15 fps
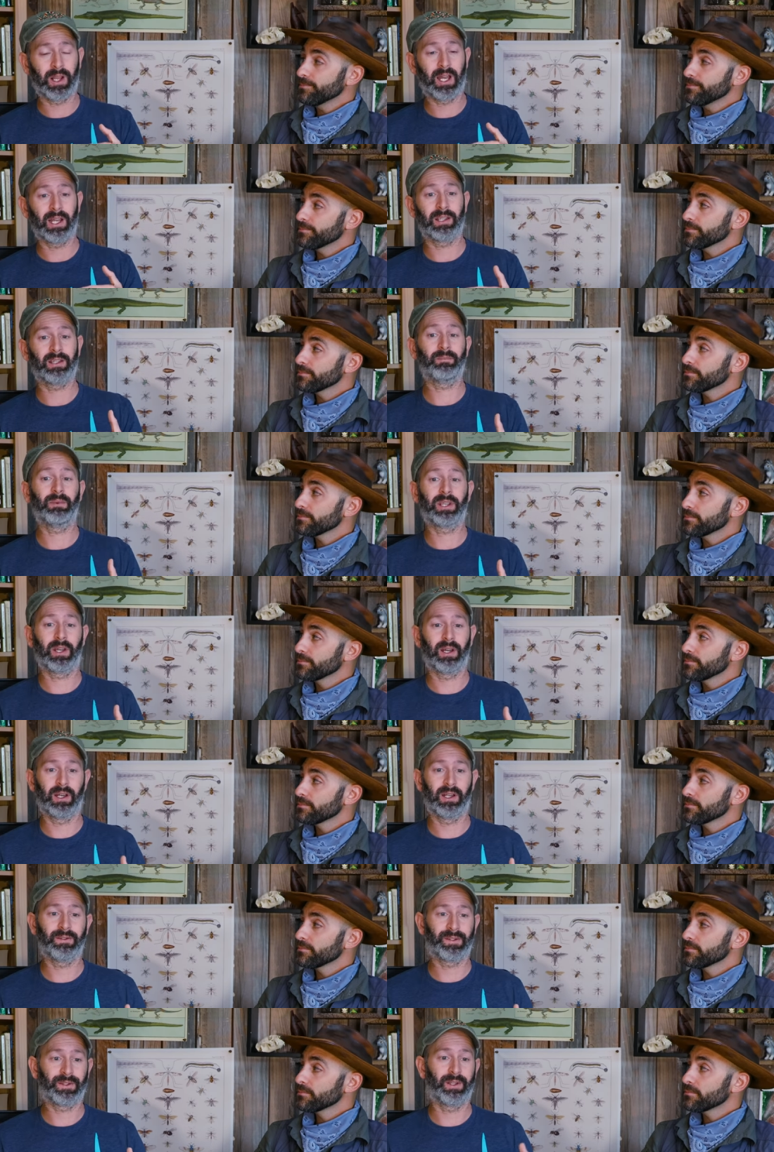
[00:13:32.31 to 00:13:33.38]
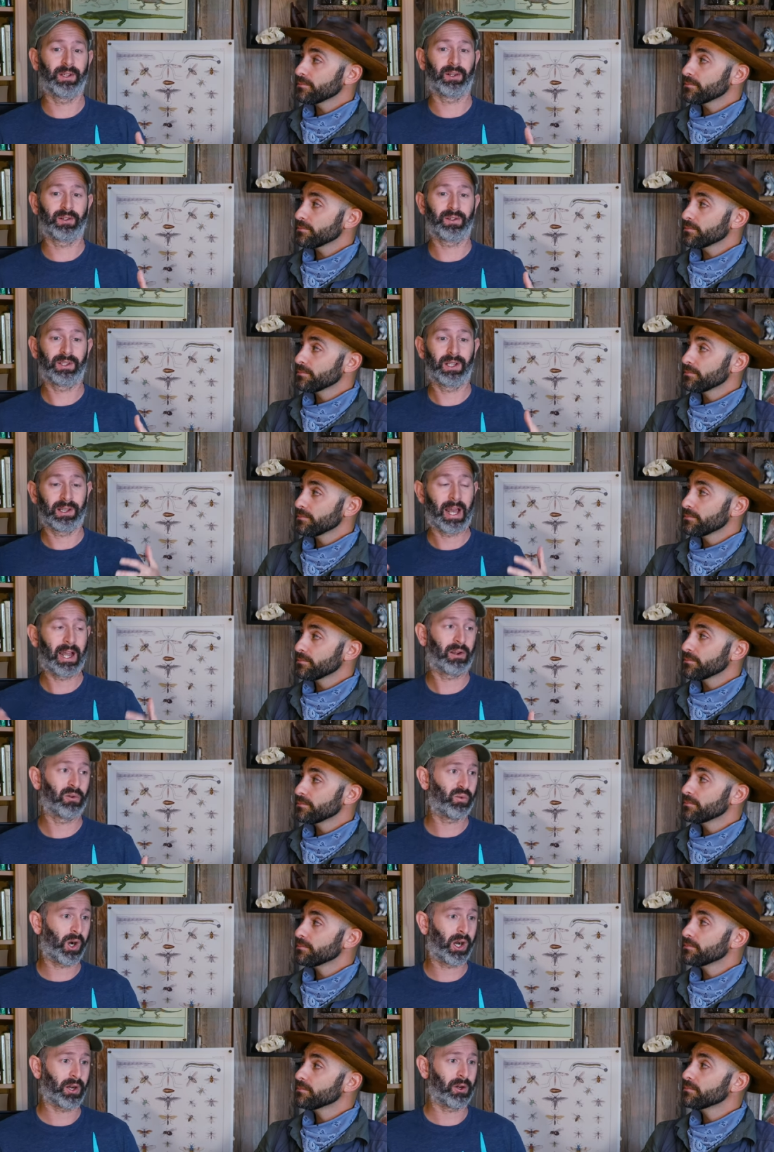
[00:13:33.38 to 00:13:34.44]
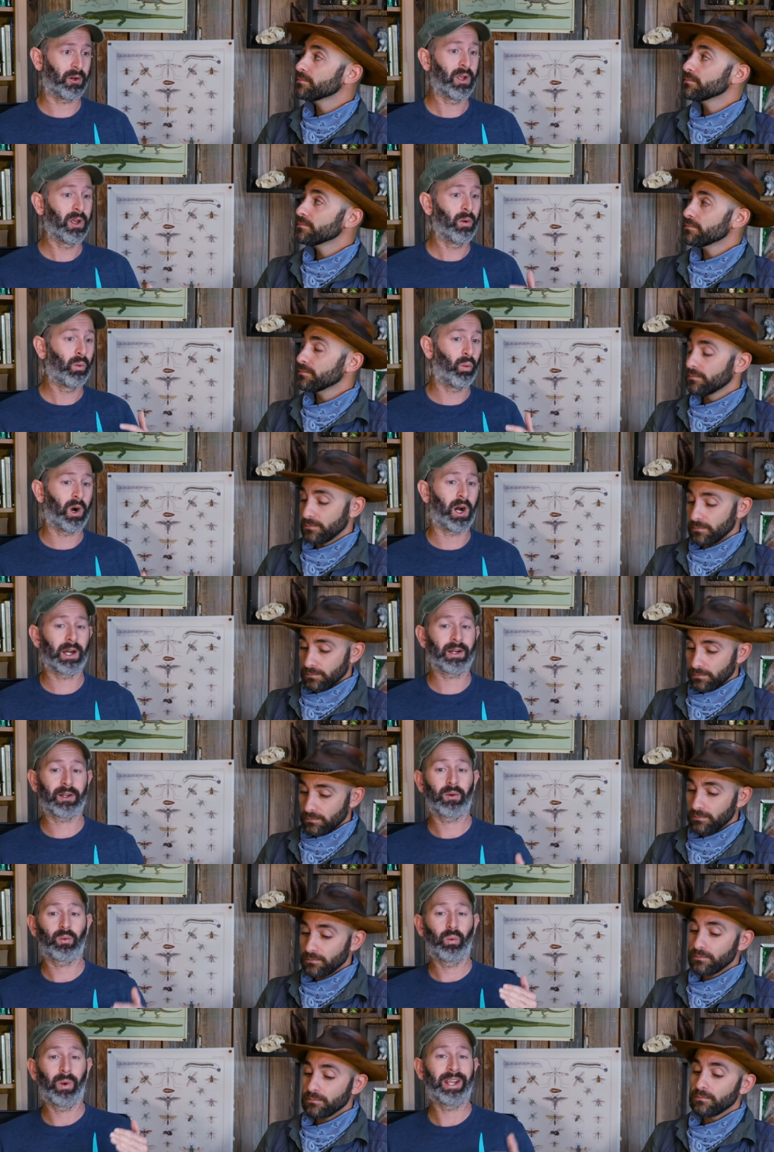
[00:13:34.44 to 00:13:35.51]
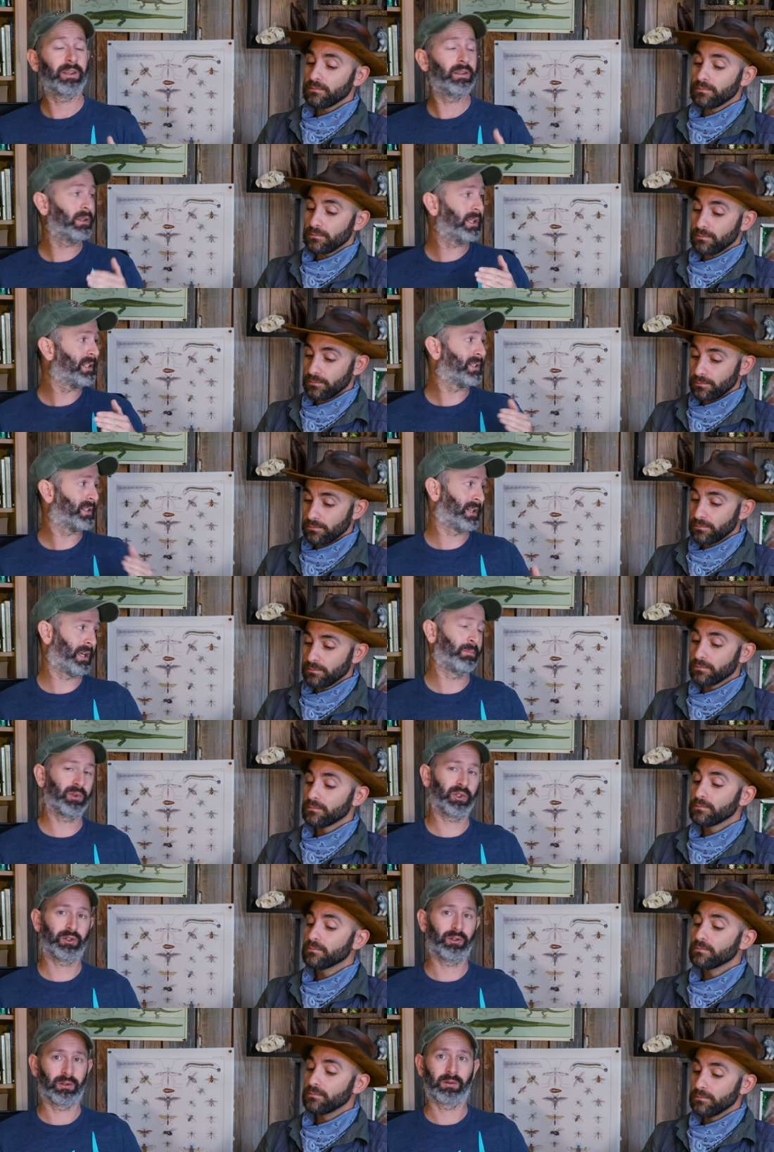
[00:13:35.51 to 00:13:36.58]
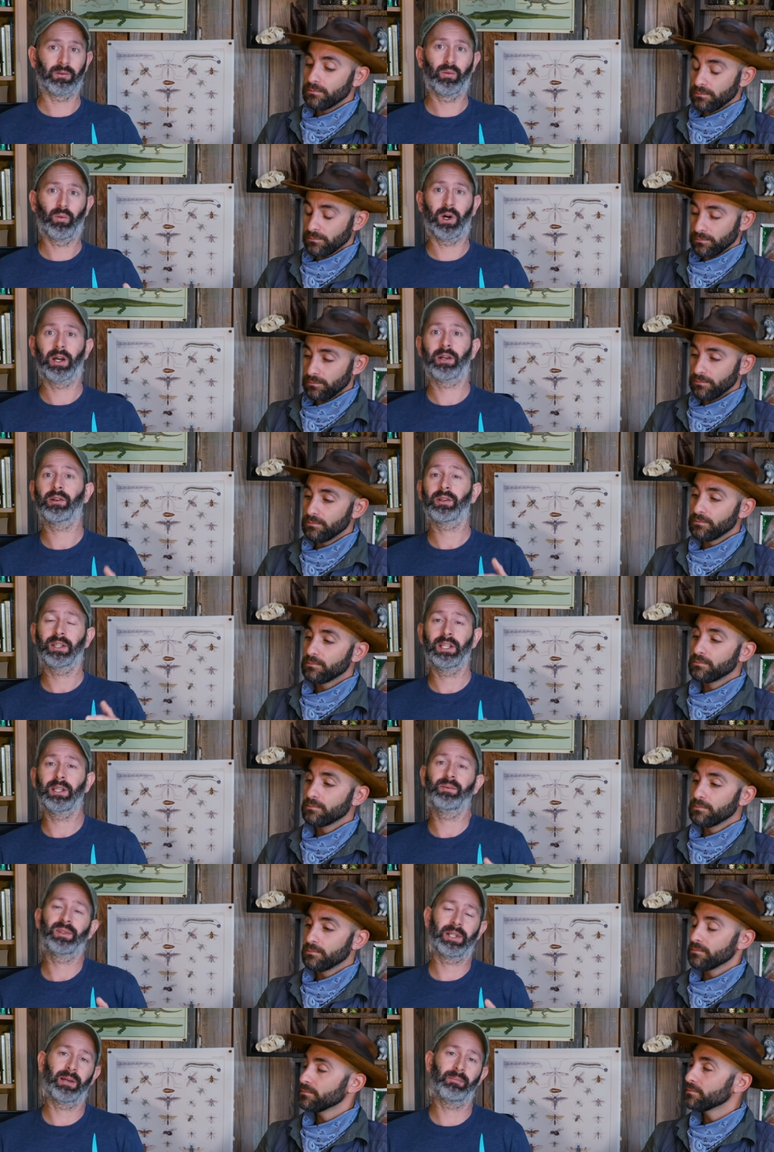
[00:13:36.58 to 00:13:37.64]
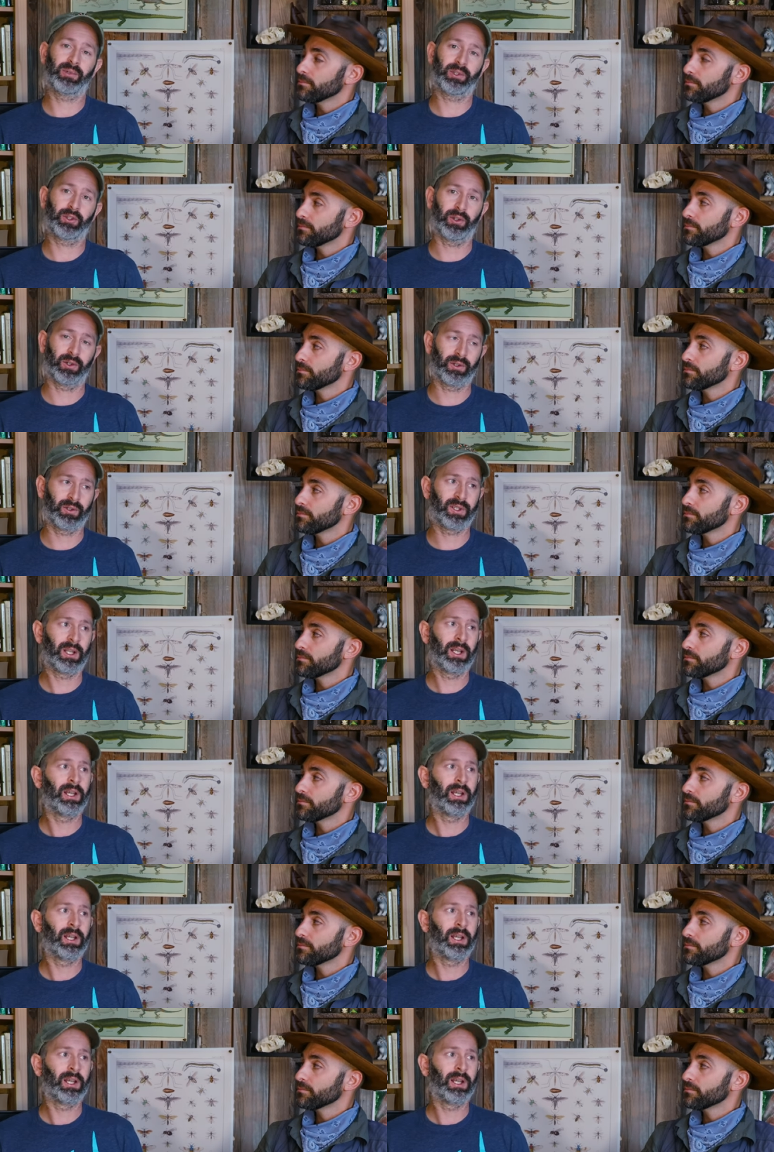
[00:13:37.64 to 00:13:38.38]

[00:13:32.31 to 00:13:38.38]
Speaker 1: that is because there's the lack of water. Water regulates temperature. Mm-hmm. Water keeps temperatures